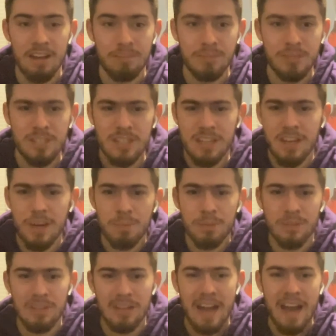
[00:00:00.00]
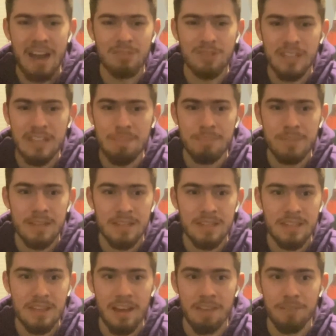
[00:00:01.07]
Just a couple housekeeping
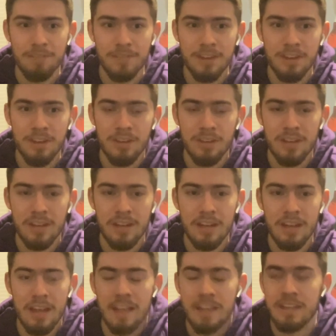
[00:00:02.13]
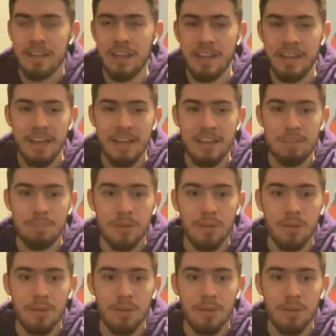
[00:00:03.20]
stuff, it's been a